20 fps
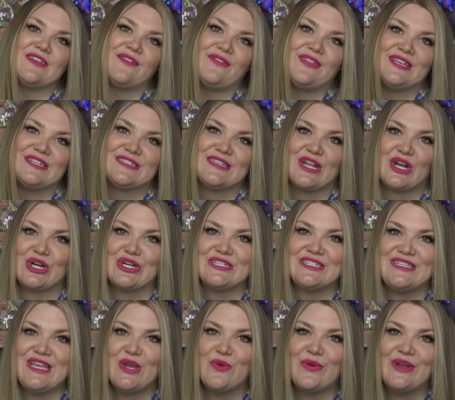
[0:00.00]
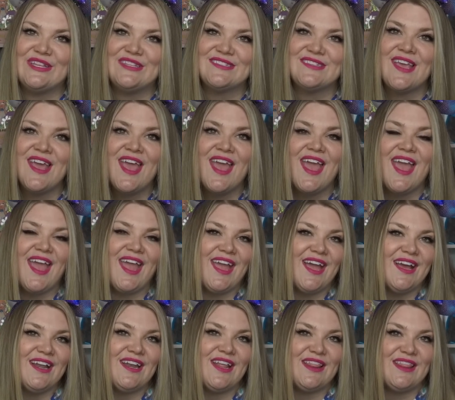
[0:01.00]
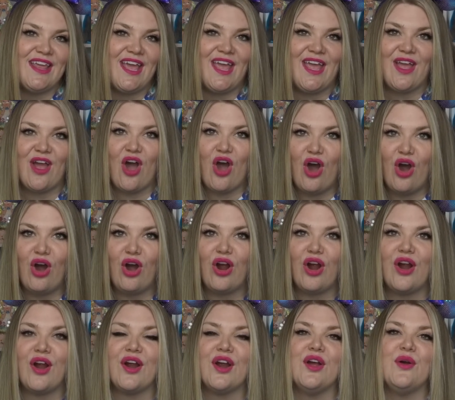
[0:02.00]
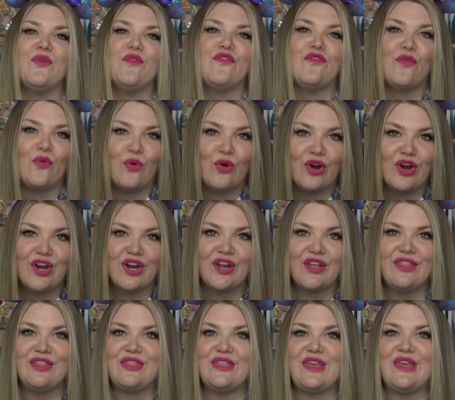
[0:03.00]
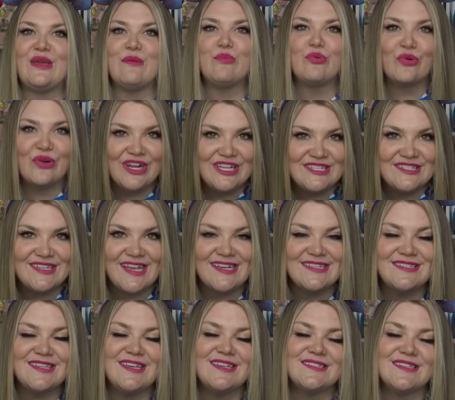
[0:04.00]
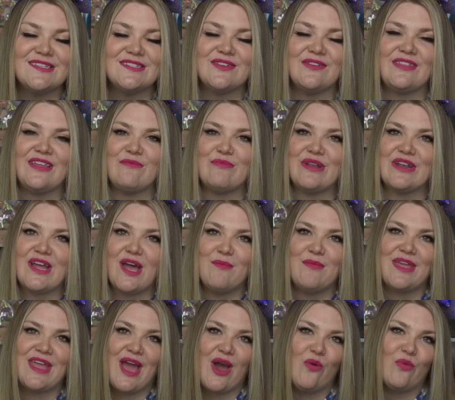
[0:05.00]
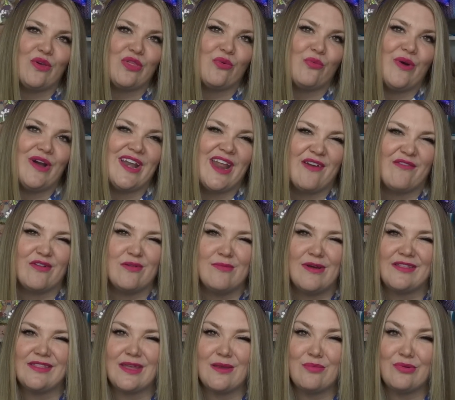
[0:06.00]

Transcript: of this that are sequins, and they are for the princesses. And so they've been coming out with one every month, I